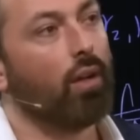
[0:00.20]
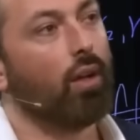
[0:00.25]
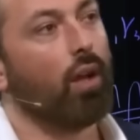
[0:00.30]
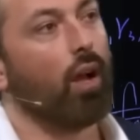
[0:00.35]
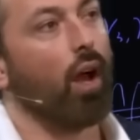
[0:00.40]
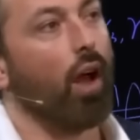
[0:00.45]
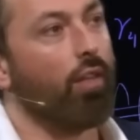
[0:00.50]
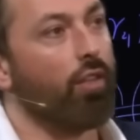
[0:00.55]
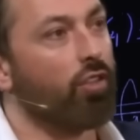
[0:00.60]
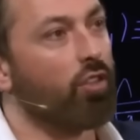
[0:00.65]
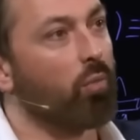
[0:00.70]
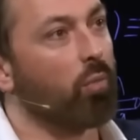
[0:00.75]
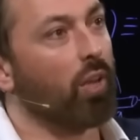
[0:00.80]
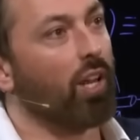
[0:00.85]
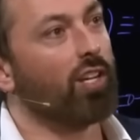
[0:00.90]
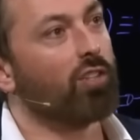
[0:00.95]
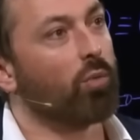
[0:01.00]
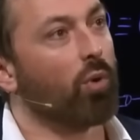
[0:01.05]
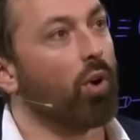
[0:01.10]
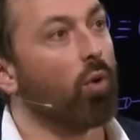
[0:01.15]
I think the place
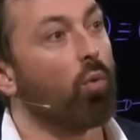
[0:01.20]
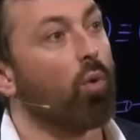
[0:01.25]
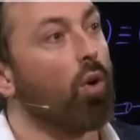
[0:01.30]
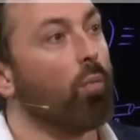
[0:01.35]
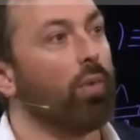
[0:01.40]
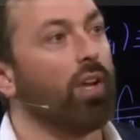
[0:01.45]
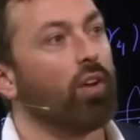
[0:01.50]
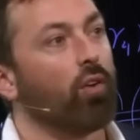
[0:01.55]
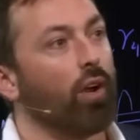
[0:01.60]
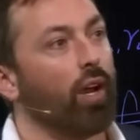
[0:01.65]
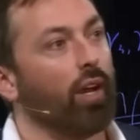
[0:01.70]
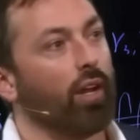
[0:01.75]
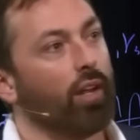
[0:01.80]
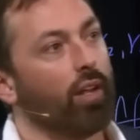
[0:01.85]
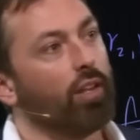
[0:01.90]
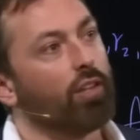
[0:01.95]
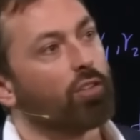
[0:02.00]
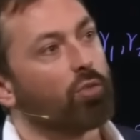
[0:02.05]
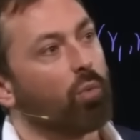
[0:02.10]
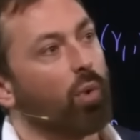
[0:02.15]
where it won't be great
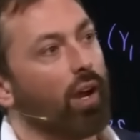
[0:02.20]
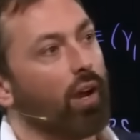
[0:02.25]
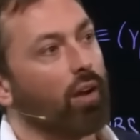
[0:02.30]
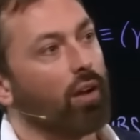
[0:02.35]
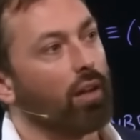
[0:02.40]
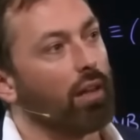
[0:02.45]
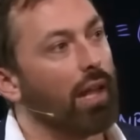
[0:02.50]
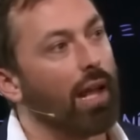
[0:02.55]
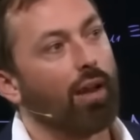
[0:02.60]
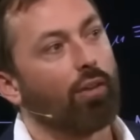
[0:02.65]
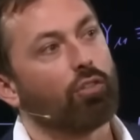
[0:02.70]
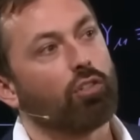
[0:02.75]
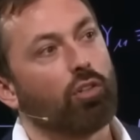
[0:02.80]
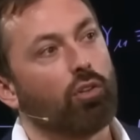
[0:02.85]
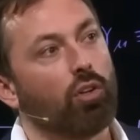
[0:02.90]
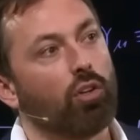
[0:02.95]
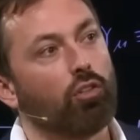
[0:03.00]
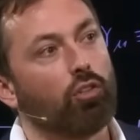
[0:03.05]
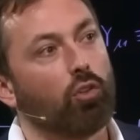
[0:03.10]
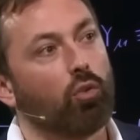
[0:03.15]
is where it allows you to
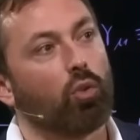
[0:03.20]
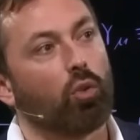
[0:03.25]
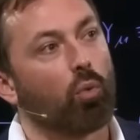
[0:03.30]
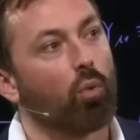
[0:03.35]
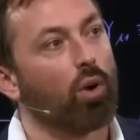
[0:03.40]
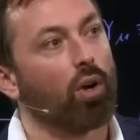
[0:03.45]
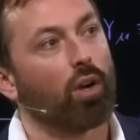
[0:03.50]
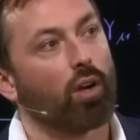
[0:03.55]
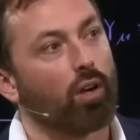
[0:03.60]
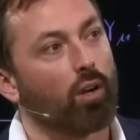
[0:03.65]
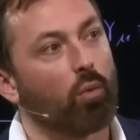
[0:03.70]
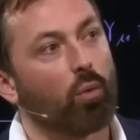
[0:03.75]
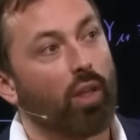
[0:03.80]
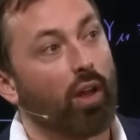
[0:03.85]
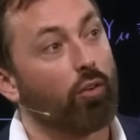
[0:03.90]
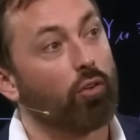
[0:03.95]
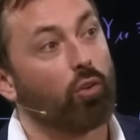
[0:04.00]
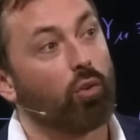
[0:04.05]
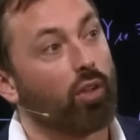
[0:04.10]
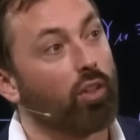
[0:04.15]
do the work without
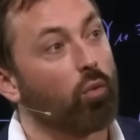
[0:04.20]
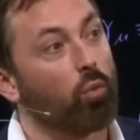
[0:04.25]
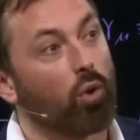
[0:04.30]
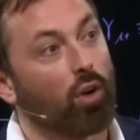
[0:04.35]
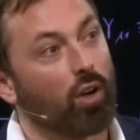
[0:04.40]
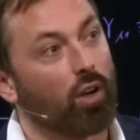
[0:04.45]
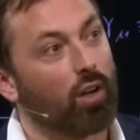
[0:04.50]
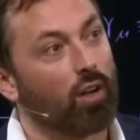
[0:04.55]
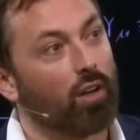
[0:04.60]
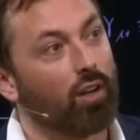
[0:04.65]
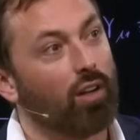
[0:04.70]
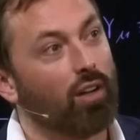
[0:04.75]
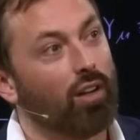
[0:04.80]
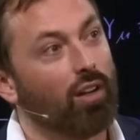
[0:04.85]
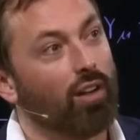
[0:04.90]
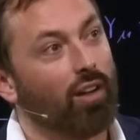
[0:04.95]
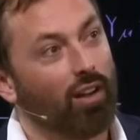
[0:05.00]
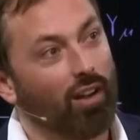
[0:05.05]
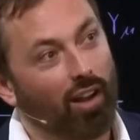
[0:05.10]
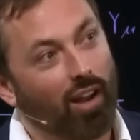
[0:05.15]
doing the work.
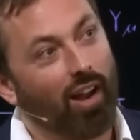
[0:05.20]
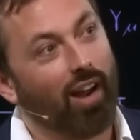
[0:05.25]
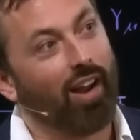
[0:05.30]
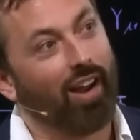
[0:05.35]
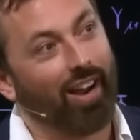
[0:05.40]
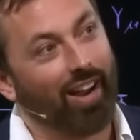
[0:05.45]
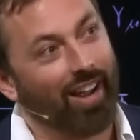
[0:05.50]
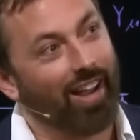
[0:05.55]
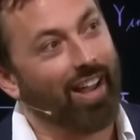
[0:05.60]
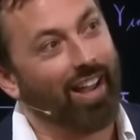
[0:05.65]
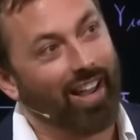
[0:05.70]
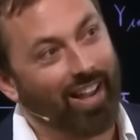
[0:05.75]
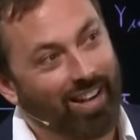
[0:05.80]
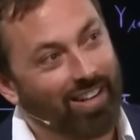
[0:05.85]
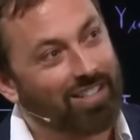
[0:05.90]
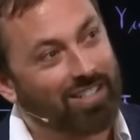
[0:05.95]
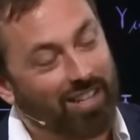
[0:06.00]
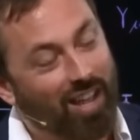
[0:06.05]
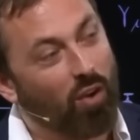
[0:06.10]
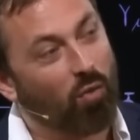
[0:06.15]
And it's
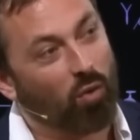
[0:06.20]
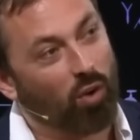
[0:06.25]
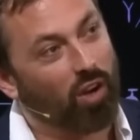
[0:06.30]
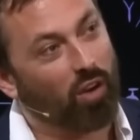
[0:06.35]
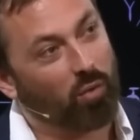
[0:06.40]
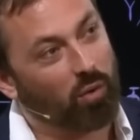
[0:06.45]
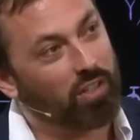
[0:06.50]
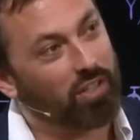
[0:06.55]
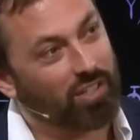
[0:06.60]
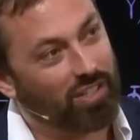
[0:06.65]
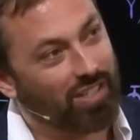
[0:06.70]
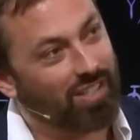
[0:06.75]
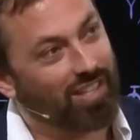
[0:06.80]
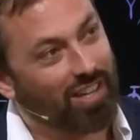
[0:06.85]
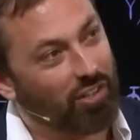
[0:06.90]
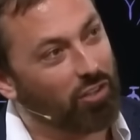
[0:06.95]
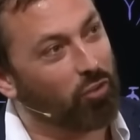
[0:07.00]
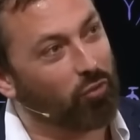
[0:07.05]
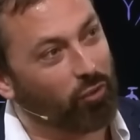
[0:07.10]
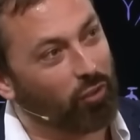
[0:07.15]
that work which is
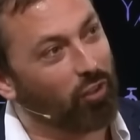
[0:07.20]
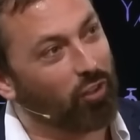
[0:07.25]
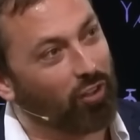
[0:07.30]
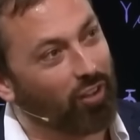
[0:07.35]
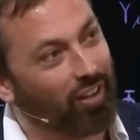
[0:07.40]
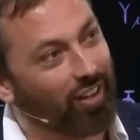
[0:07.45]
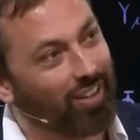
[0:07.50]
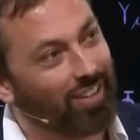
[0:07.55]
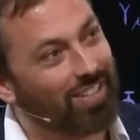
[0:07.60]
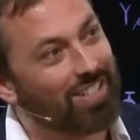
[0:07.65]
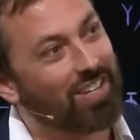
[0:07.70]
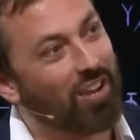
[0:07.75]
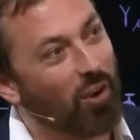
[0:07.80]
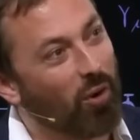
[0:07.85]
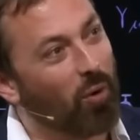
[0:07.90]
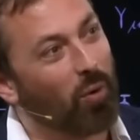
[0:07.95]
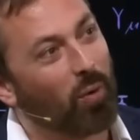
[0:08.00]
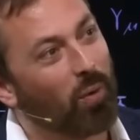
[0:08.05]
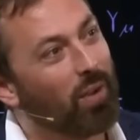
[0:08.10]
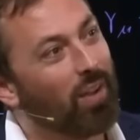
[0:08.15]
essential for learning.
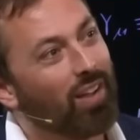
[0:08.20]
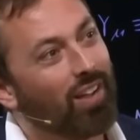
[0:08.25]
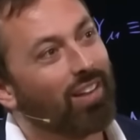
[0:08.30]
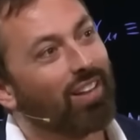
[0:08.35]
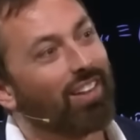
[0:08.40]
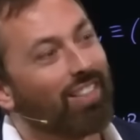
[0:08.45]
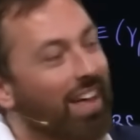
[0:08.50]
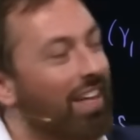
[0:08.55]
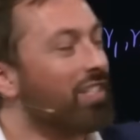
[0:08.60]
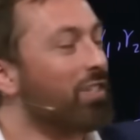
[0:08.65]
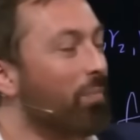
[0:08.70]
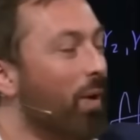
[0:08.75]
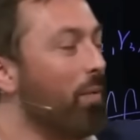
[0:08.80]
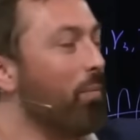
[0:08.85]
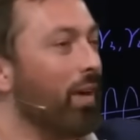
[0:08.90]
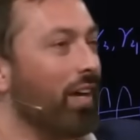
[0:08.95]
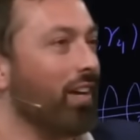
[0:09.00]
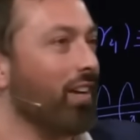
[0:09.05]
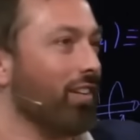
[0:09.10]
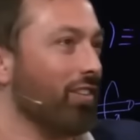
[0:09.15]
So, like, that's my
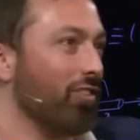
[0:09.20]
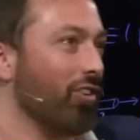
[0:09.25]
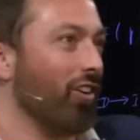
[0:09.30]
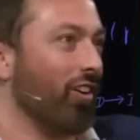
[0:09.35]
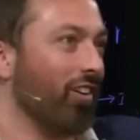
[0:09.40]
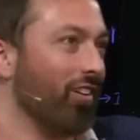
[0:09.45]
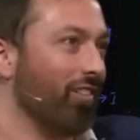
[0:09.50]
big concern.